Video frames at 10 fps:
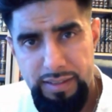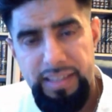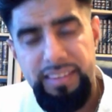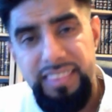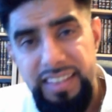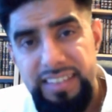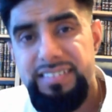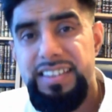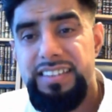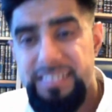
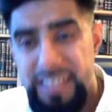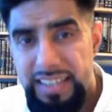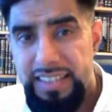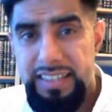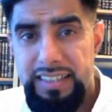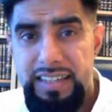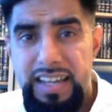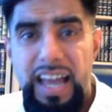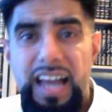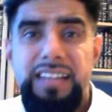this is taken
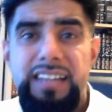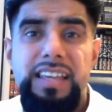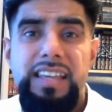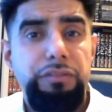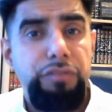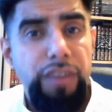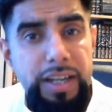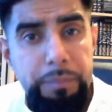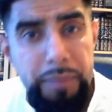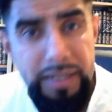as a
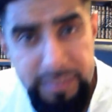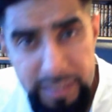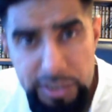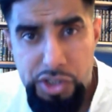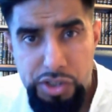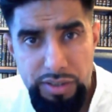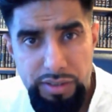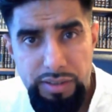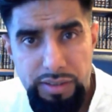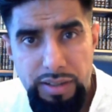recommendation,
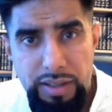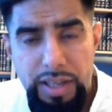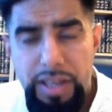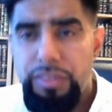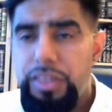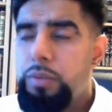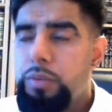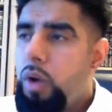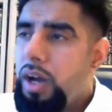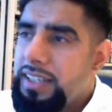
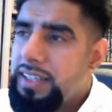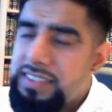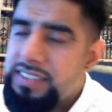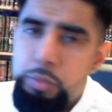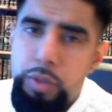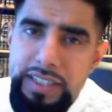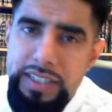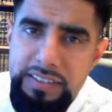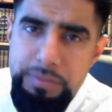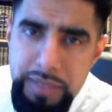then why is it when
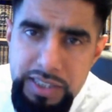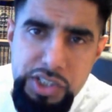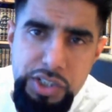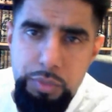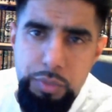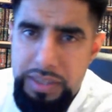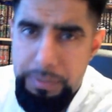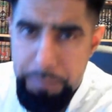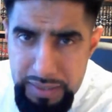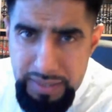it is mentioned with
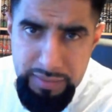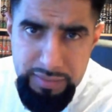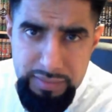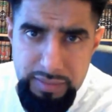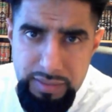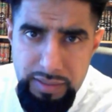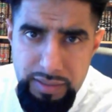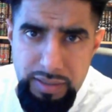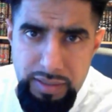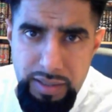the beard
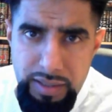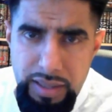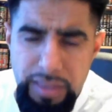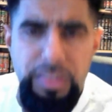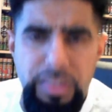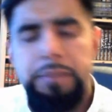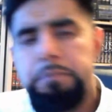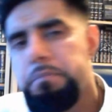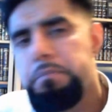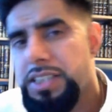that it
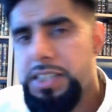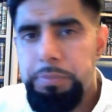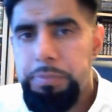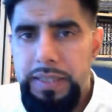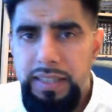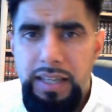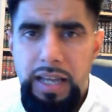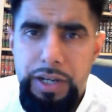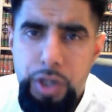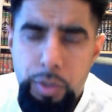must be
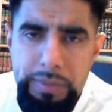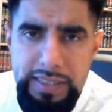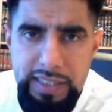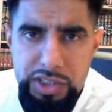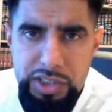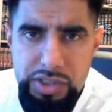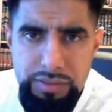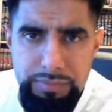an obligation?